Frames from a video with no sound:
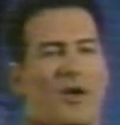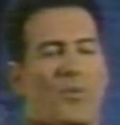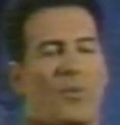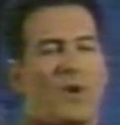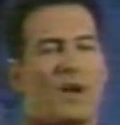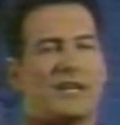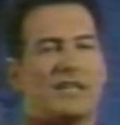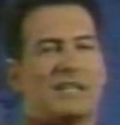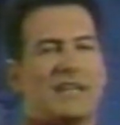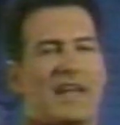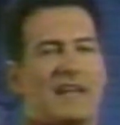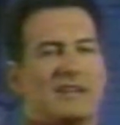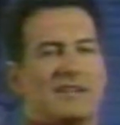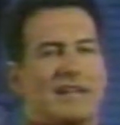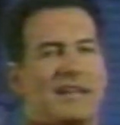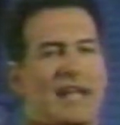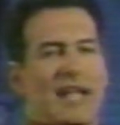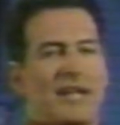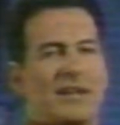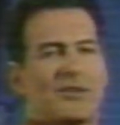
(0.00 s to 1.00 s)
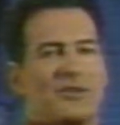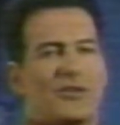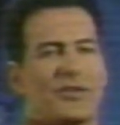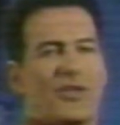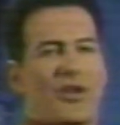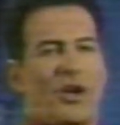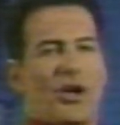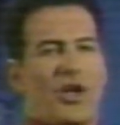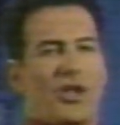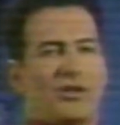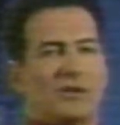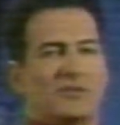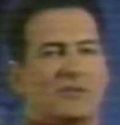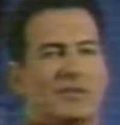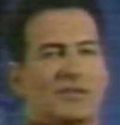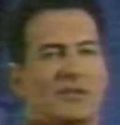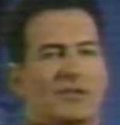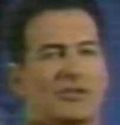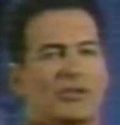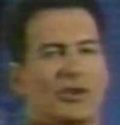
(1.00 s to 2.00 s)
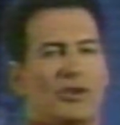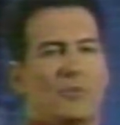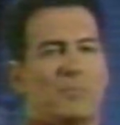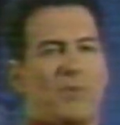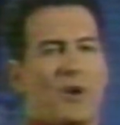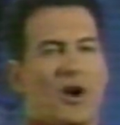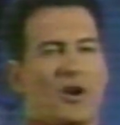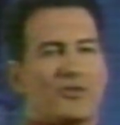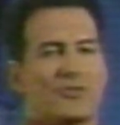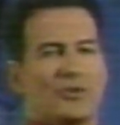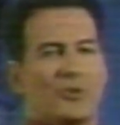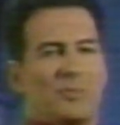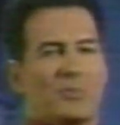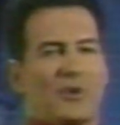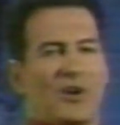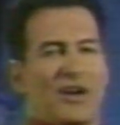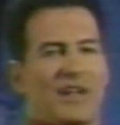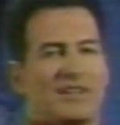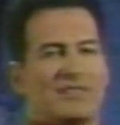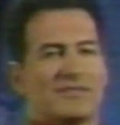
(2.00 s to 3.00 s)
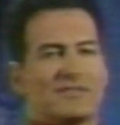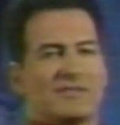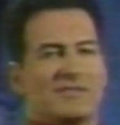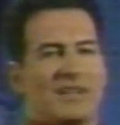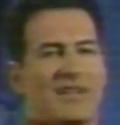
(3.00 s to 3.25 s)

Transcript: 1 dead Neanderthal, 2 partial breasts,